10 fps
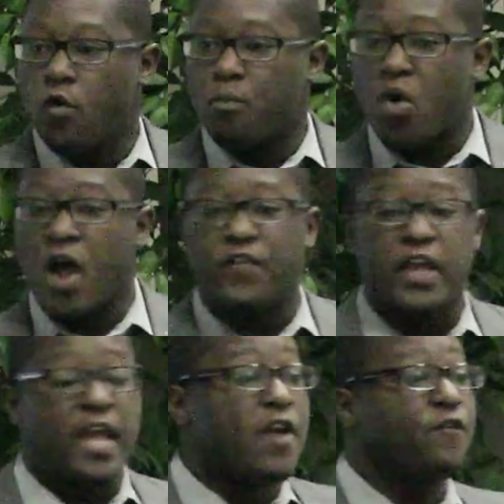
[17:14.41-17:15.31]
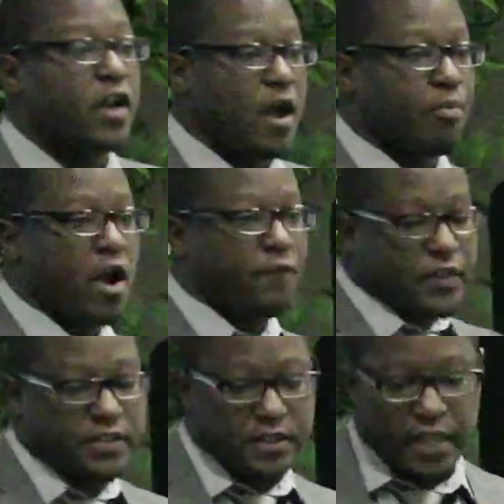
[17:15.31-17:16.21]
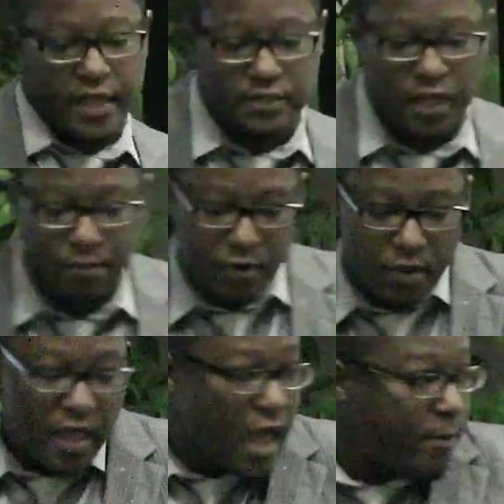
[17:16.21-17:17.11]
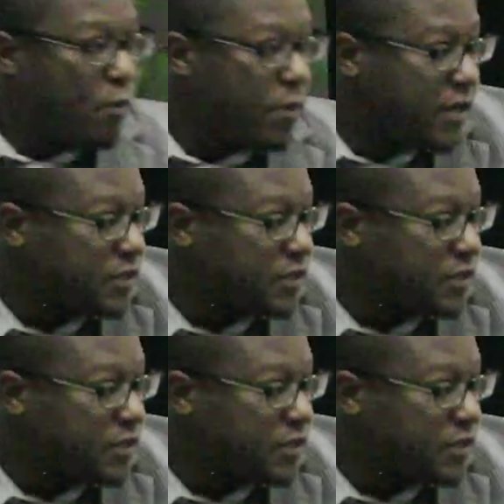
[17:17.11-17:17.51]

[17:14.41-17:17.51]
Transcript: For profit and for non-profits, as a heads up. How many more